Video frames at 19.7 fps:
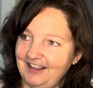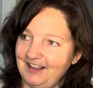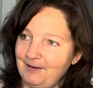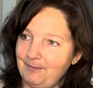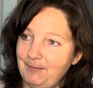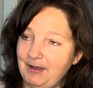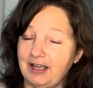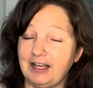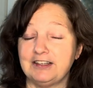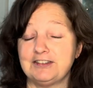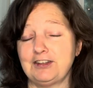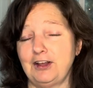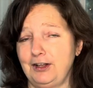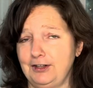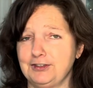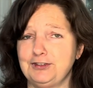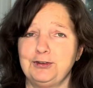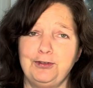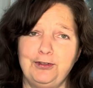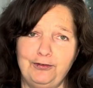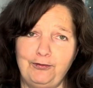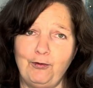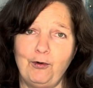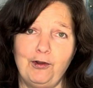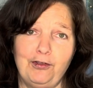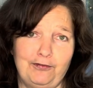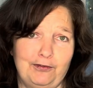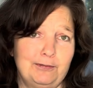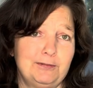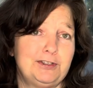because also the
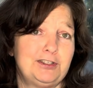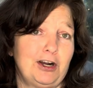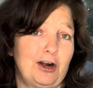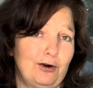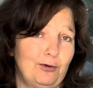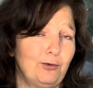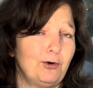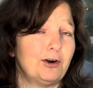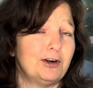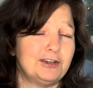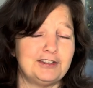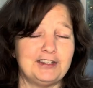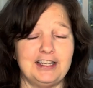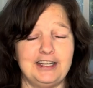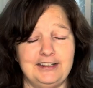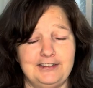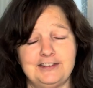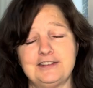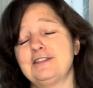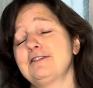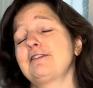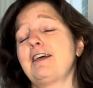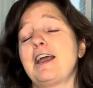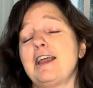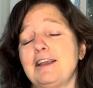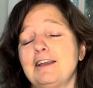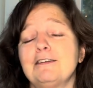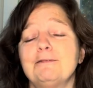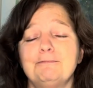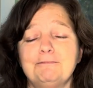fourth from Star Wars is
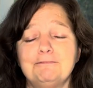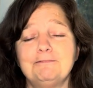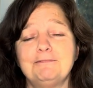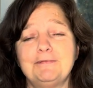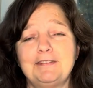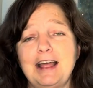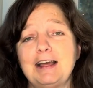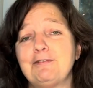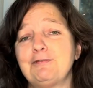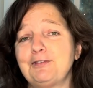like that,